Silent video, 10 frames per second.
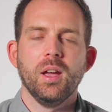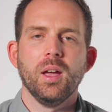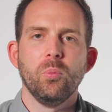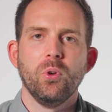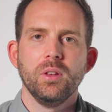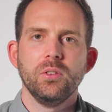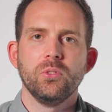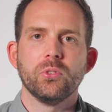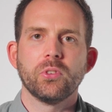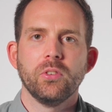M1
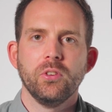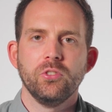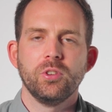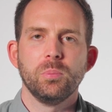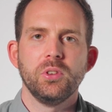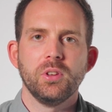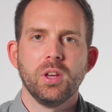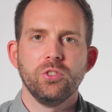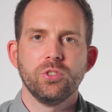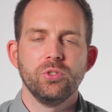is a strategic
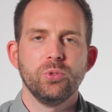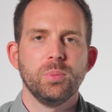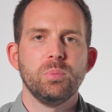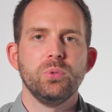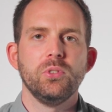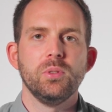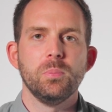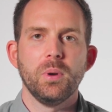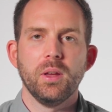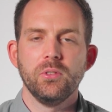mitigation to be put in
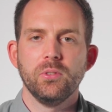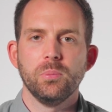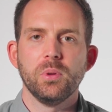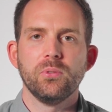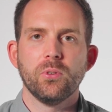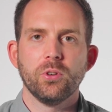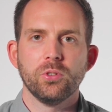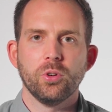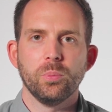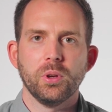place before
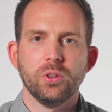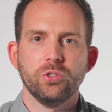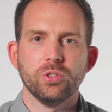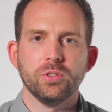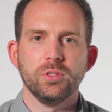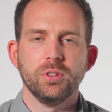your operation.